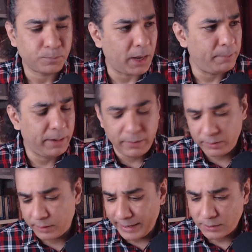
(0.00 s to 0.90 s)
I believe
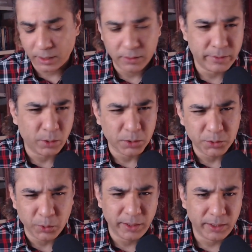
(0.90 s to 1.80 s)
in the next 100 or
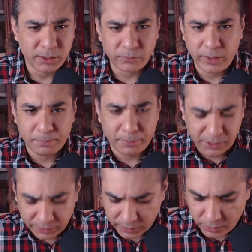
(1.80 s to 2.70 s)
so years, we are
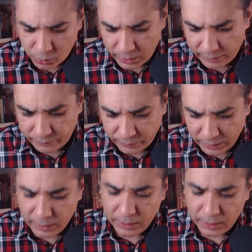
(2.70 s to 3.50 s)
projected to have